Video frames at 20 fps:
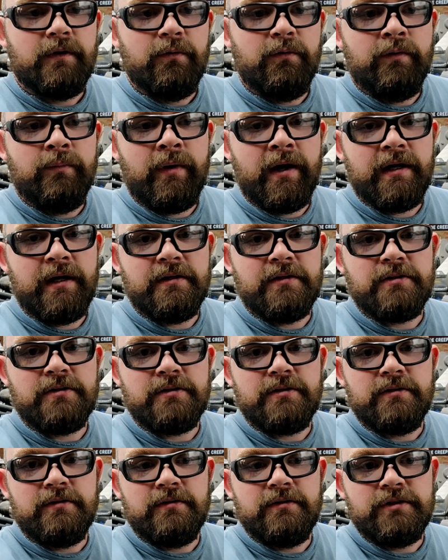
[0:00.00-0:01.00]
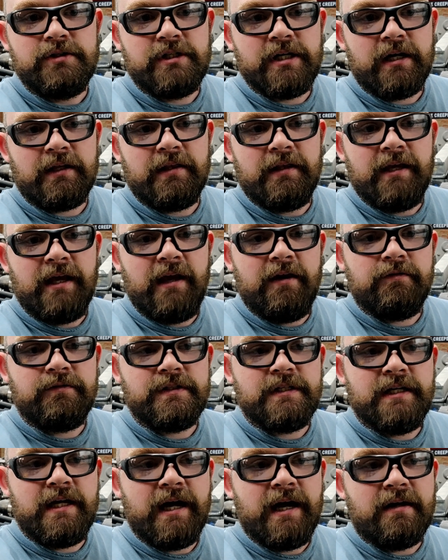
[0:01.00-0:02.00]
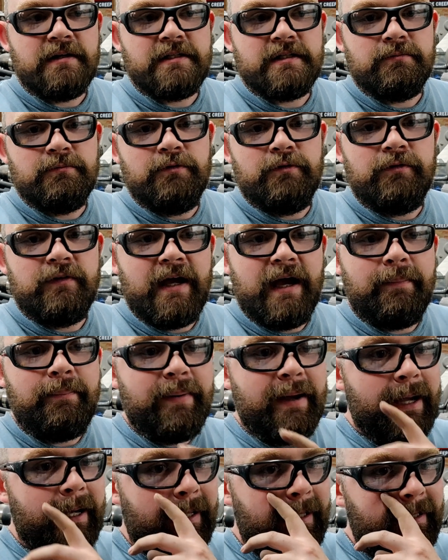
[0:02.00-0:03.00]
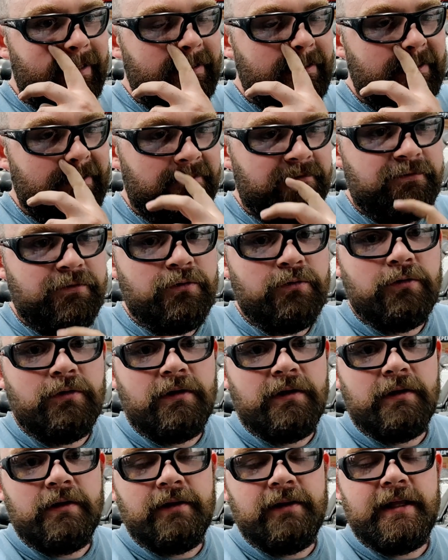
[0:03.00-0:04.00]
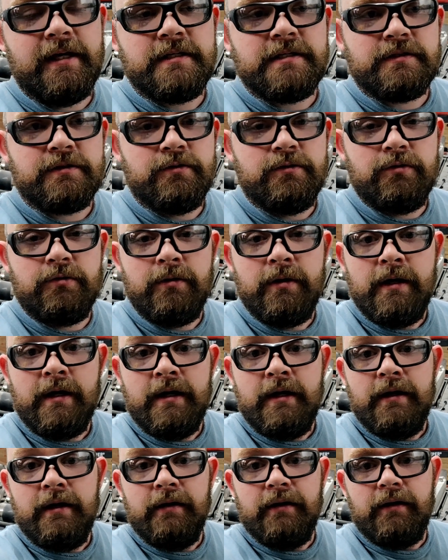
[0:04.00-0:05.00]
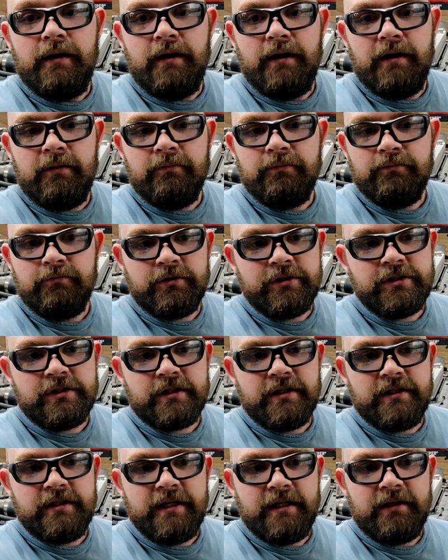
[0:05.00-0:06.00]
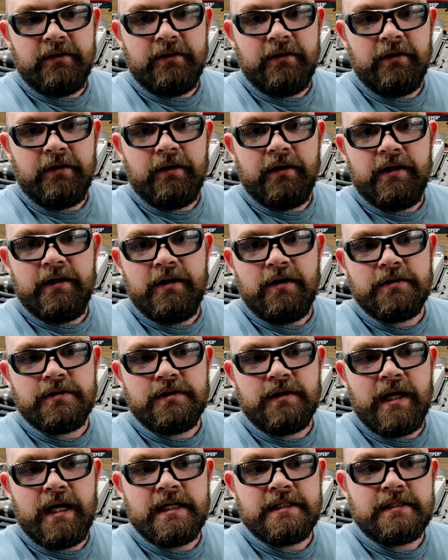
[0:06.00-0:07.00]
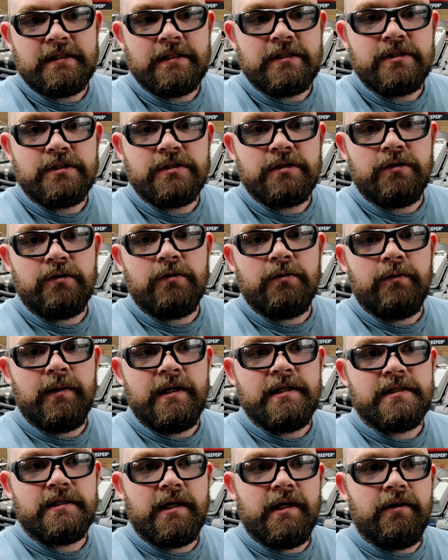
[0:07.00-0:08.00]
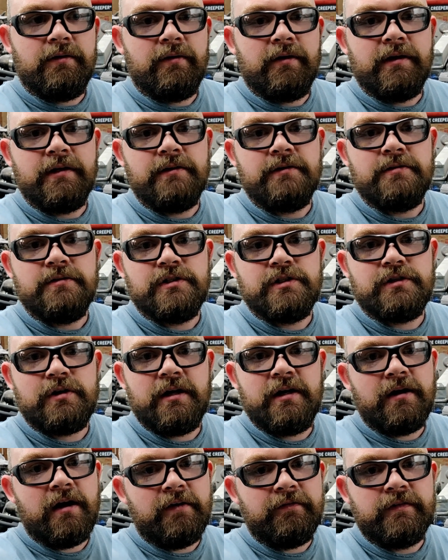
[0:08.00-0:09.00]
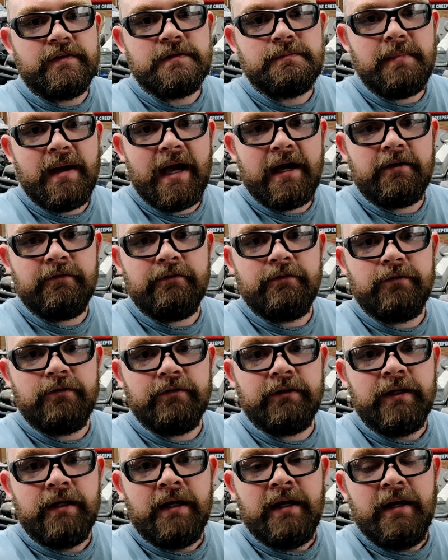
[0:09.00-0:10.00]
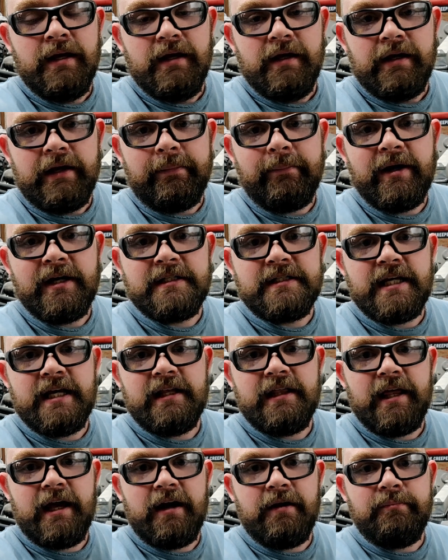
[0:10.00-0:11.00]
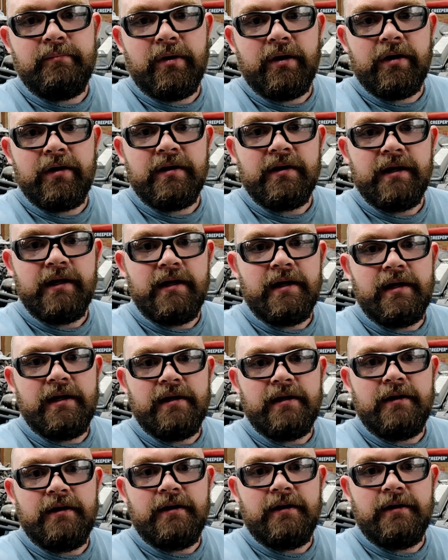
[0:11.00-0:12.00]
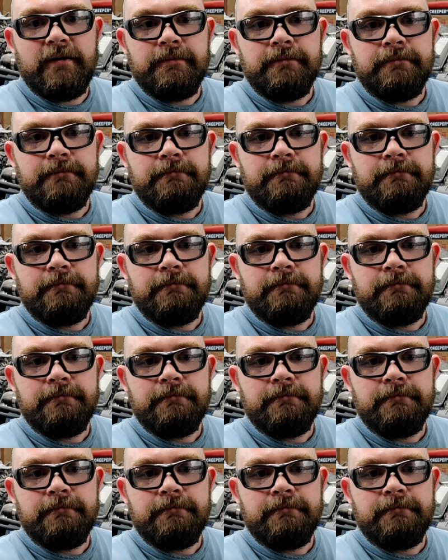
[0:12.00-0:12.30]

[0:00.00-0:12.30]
We might check the AFC housing, move that back, get it to fuel a little less too. We're just going to take a look. He also has an external wastegate running straight off his manifold, and I might take that apart and